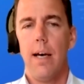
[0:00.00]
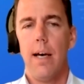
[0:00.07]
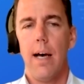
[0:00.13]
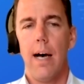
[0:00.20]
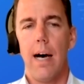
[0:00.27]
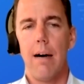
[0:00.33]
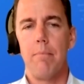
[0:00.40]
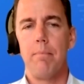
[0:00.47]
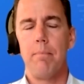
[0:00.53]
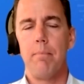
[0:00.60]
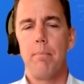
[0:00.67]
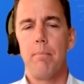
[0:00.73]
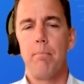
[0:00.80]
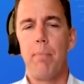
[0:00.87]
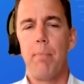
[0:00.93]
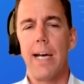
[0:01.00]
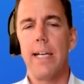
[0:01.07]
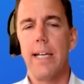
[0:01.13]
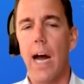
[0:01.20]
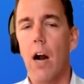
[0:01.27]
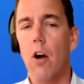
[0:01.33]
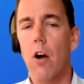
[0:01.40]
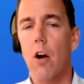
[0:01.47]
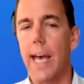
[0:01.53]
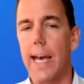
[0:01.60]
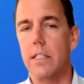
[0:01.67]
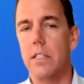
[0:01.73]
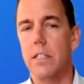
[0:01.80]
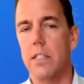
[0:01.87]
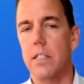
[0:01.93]
But in our
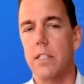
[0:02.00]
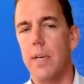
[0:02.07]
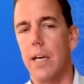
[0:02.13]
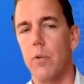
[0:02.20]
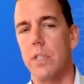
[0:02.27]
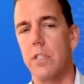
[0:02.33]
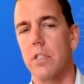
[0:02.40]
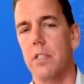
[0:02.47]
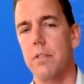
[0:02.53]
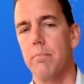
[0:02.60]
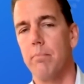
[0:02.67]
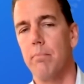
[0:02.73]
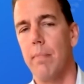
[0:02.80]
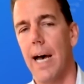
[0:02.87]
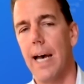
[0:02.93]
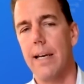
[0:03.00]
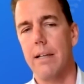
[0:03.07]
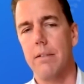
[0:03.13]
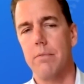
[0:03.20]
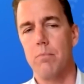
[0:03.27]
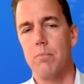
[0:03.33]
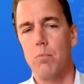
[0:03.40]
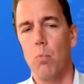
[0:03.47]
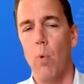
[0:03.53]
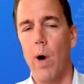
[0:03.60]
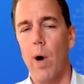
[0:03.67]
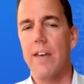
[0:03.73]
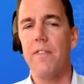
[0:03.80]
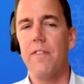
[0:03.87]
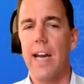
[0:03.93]
case, it was my
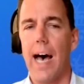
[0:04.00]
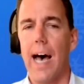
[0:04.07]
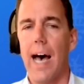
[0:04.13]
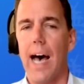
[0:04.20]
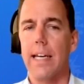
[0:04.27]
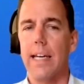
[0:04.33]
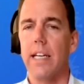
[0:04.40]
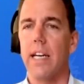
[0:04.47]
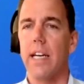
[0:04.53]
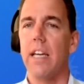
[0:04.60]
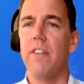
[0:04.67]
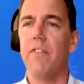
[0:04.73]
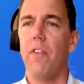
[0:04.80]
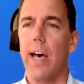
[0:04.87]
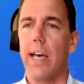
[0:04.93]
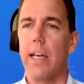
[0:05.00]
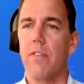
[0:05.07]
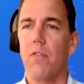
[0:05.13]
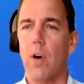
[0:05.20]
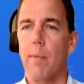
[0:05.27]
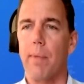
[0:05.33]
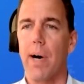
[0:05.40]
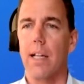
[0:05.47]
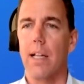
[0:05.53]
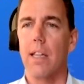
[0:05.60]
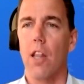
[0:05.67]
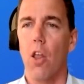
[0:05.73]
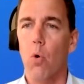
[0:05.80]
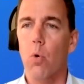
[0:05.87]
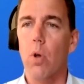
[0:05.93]
wife and I and an invite from a
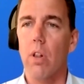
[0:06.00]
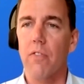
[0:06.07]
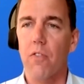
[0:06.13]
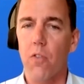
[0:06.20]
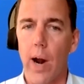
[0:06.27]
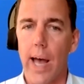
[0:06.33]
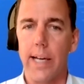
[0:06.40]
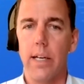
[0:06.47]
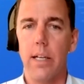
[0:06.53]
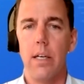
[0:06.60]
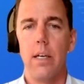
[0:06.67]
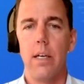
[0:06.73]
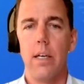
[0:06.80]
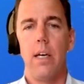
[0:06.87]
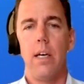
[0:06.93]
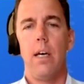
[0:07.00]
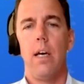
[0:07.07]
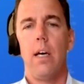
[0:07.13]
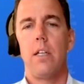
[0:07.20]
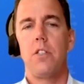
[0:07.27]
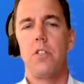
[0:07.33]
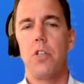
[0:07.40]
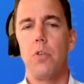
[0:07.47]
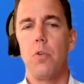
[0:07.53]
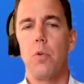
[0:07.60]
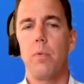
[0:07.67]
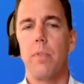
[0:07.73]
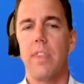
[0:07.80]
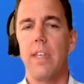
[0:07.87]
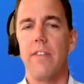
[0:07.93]
local friend
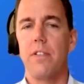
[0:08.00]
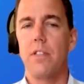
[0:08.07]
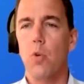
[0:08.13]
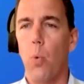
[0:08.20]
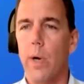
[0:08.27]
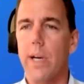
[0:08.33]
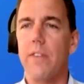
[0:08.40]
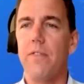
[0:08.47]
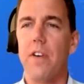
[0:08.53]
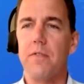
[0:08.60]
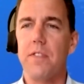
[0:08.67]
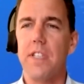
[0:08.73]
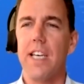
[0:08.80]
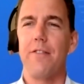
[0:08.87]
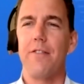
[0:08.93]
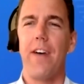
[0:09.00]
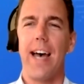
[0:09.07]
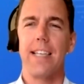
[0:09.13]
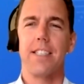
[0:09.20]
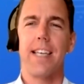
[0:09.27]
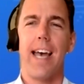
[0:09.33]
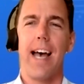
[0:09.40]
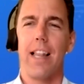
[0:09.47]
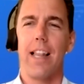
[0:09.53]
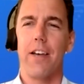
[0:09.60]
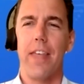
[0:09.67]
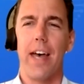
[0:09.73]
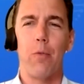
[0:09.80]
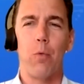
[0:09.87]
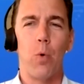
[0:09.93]
to the 2015 FAST Gala
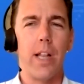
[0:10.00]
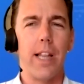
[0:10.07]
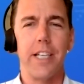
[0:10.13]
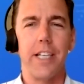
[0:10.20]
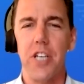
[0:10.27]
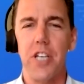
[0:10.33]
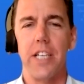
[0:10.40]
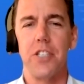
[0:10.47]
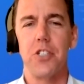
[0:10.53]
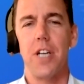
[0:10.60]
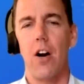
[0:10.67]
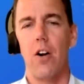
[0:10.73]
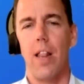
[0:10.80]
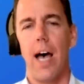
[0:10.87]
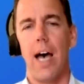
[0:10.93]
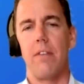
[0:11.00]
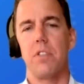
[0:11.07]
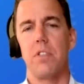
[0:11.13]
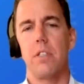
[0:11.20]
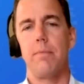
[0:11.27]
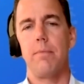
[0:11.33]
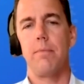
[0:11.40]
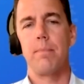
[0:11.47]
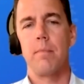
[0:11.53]
that really changed our lives.